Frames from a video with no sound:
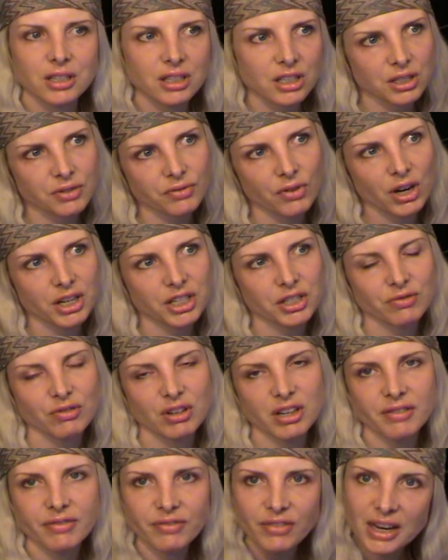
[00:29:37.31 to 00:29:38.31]
and it's fine to
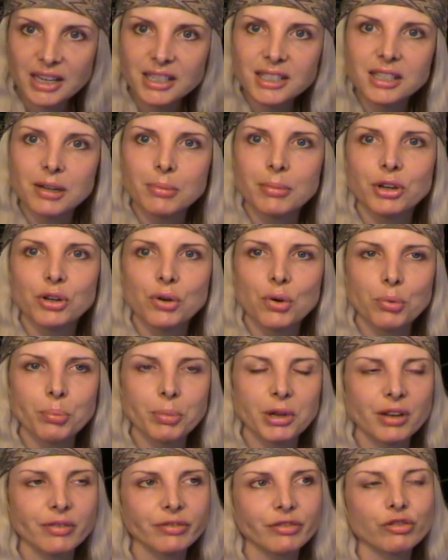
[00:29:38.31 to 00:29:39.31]
really face them and not
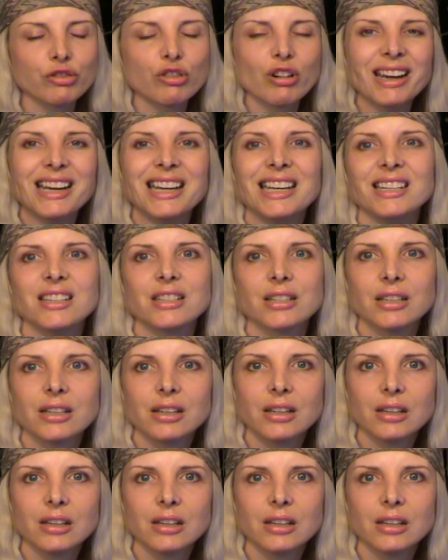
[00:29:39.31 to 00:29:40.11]
be afraid